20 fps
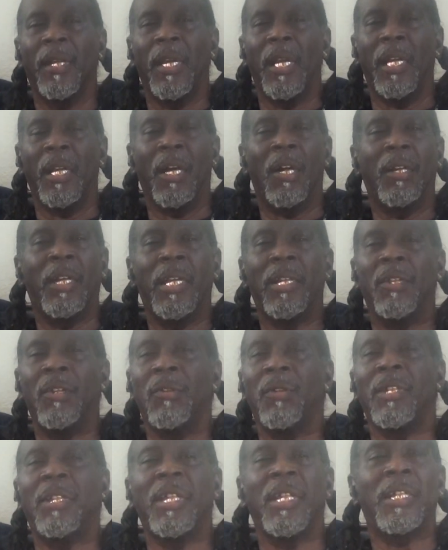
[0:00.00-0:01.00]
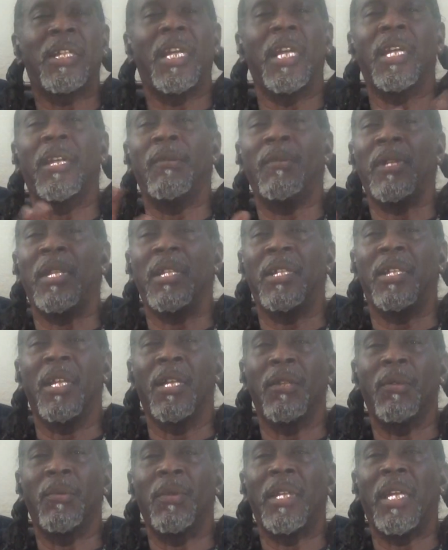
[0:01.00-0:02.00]
And all they do is just kick it with each
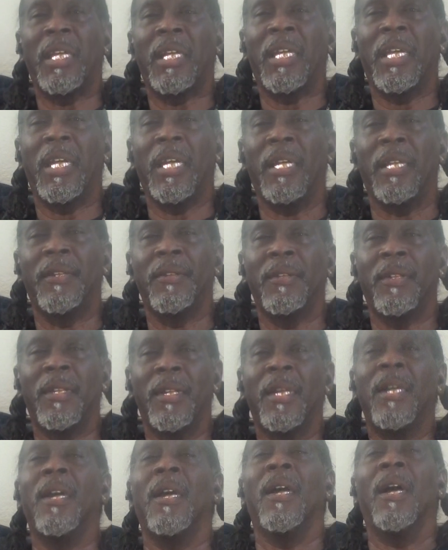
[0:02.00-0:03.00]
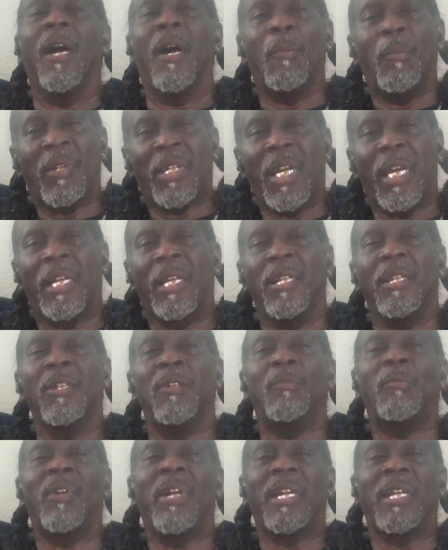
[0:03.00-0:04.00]
other when they can. I'm going to take a
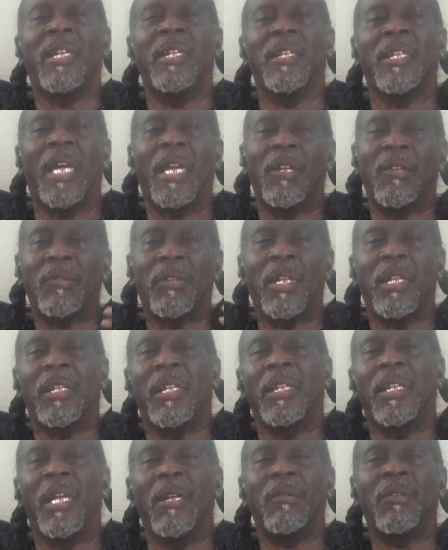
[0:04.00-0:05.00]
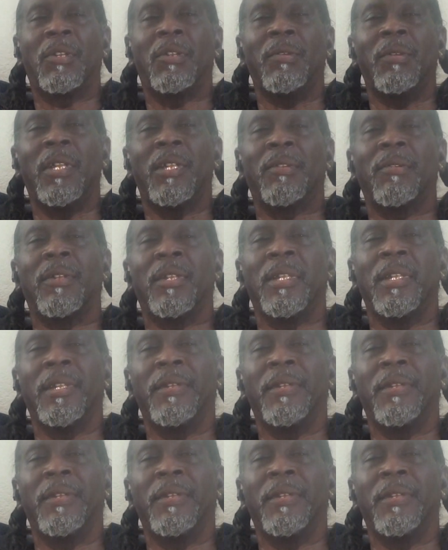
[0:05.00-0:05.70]
little break because I don't think that was too interesting.